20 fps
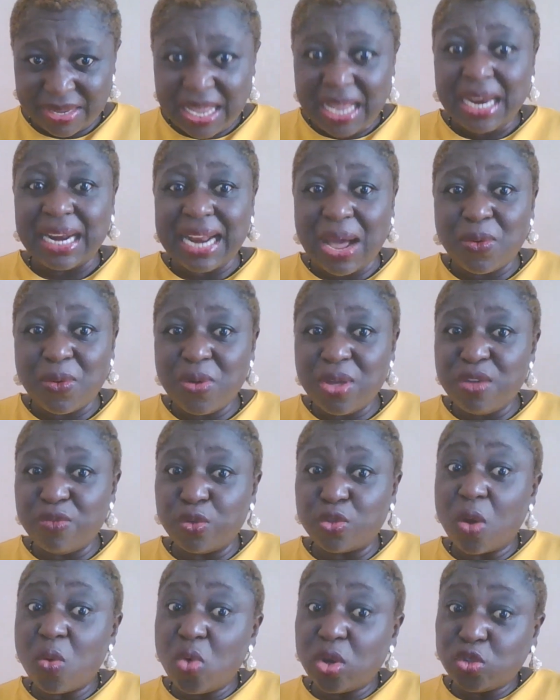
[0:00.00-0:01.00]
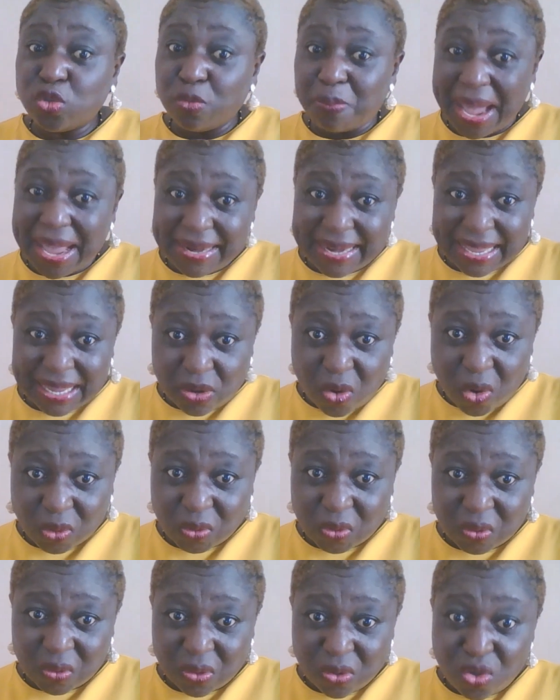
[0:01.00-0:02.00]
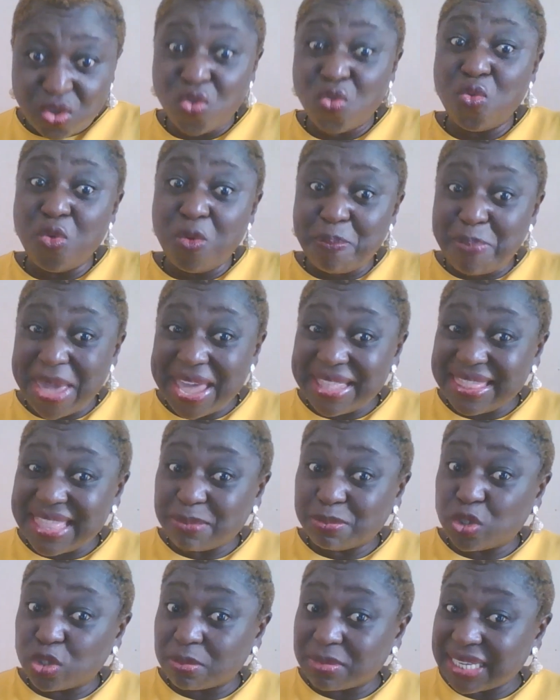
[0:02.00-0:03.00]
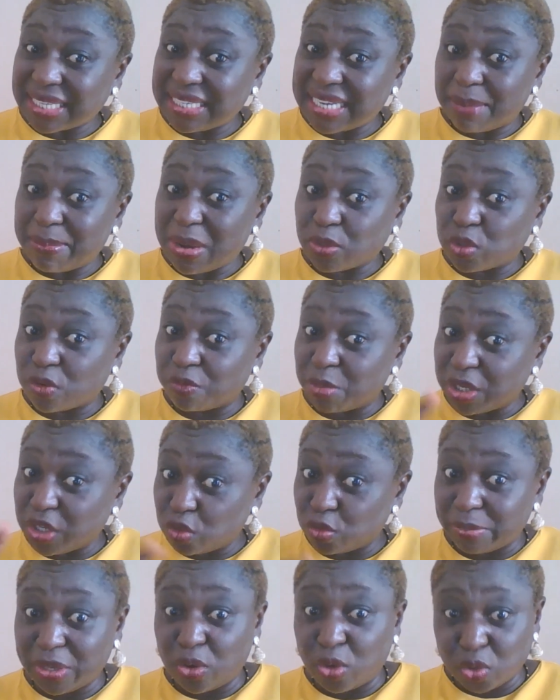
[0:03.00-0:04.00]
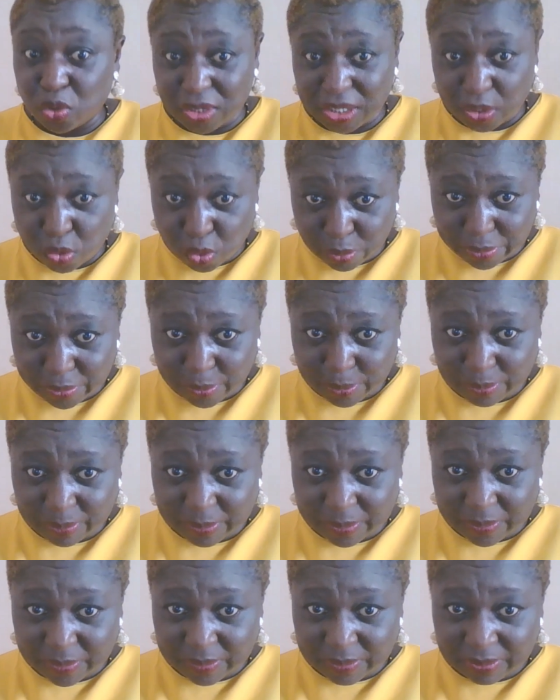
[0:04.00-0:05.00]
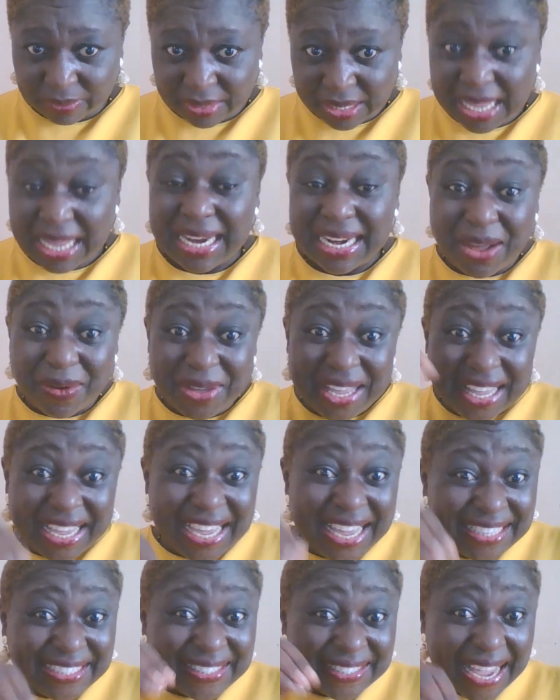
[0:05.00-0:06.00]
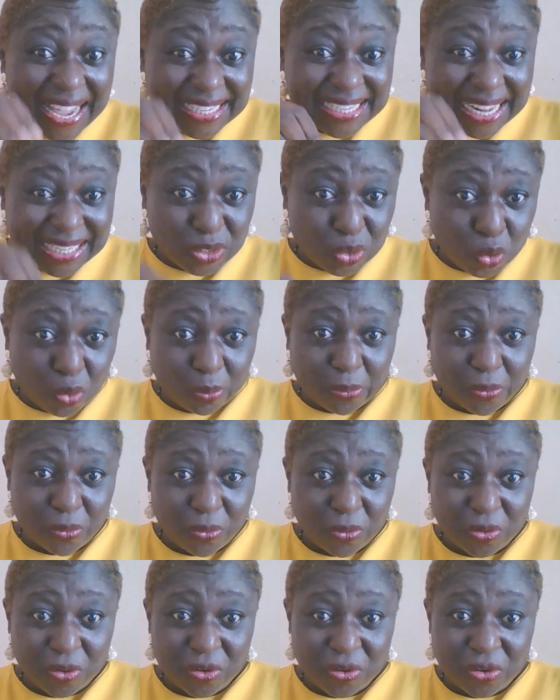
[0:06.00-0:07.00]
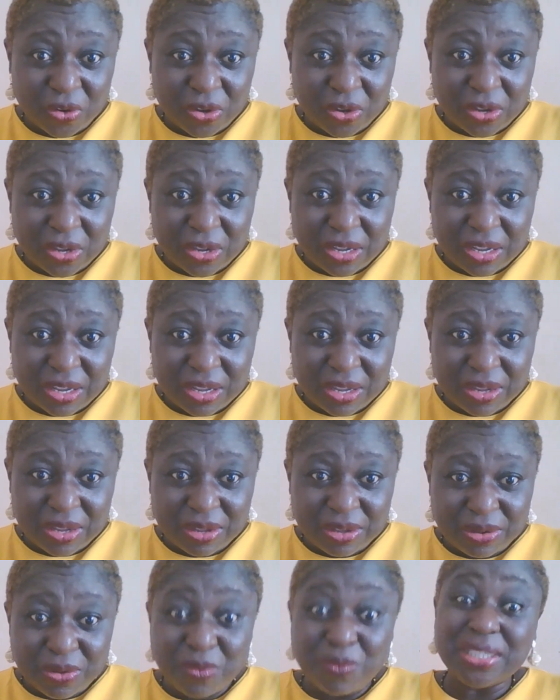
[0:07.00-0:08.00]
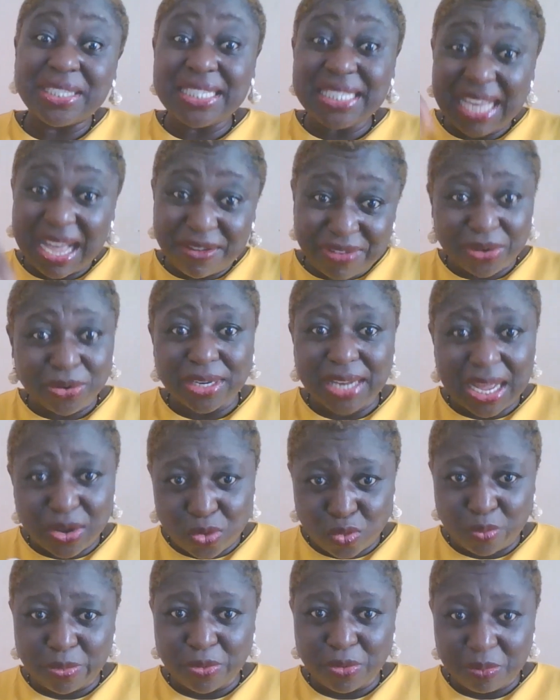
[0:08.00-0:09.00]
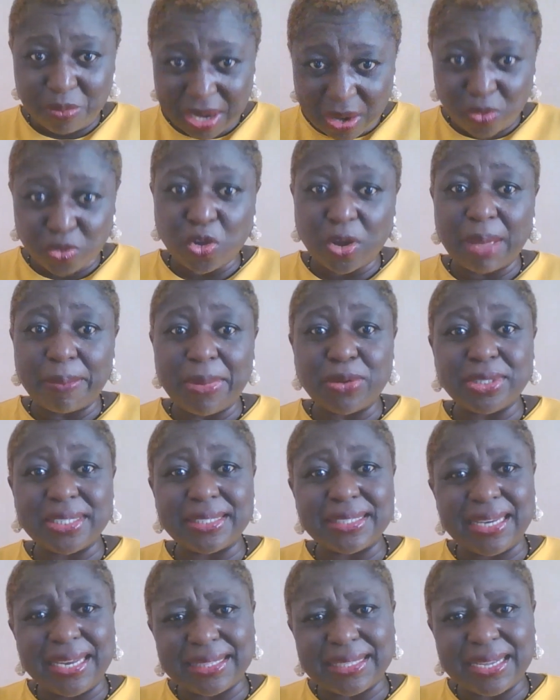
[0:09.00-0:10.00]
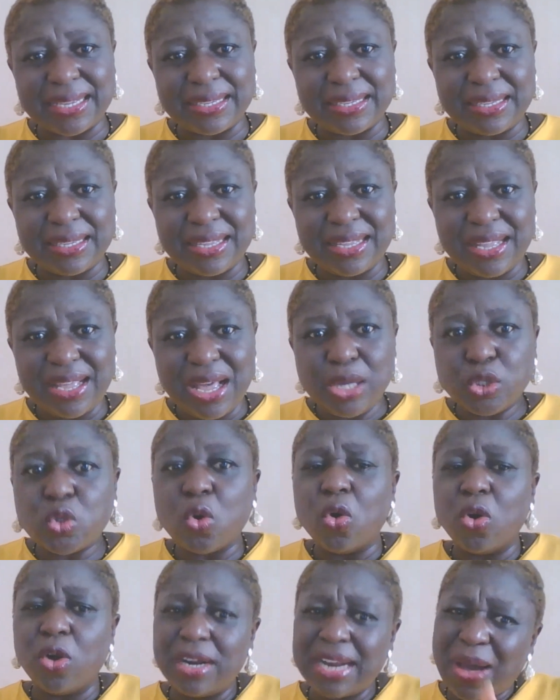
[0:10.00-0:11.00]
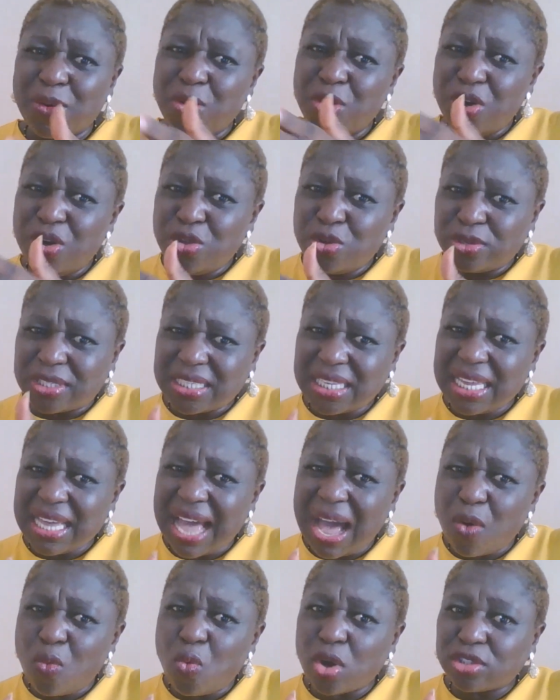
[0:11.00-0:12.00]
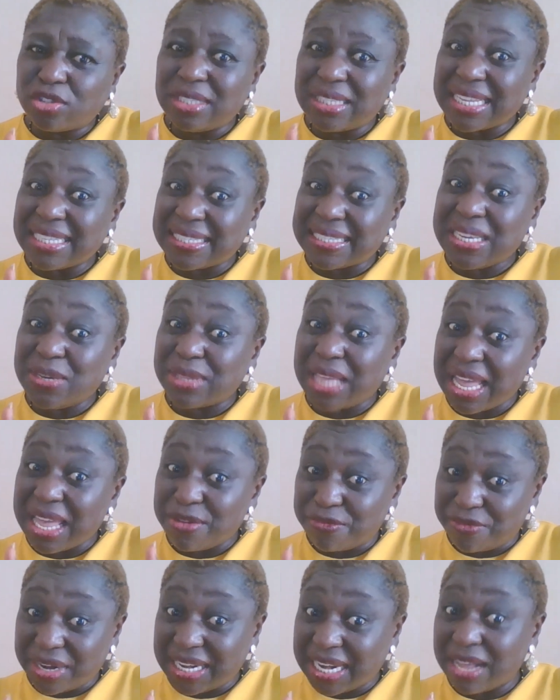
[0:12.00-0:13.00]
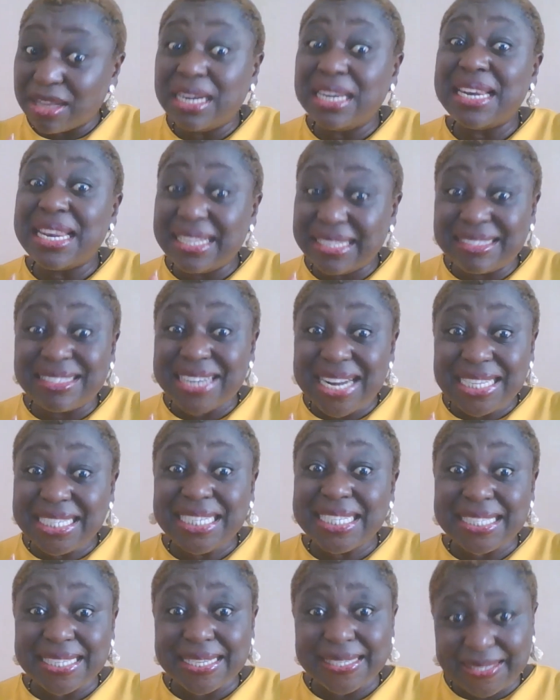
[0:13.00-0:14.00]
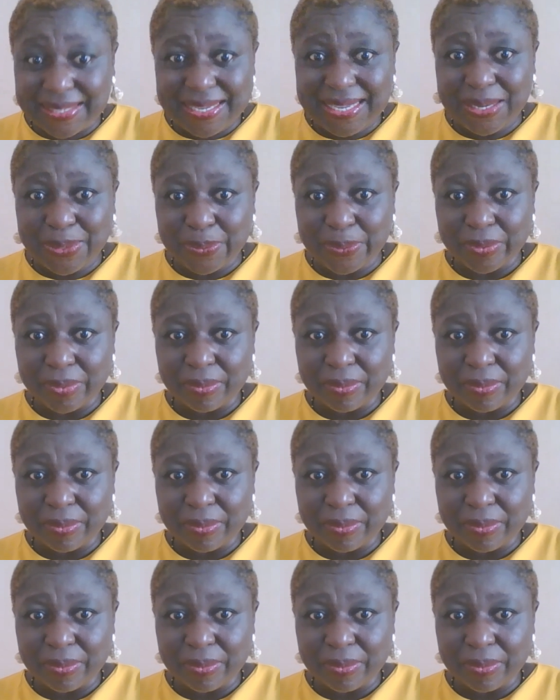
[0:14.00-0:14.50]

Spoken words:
Now, if you don't want to buy the course, you will pay them some certain amount of money to belong to the group. Now, inside that group, we still have another group, but I'll talk about it later. So now you see how what the skill that the trading is a skill.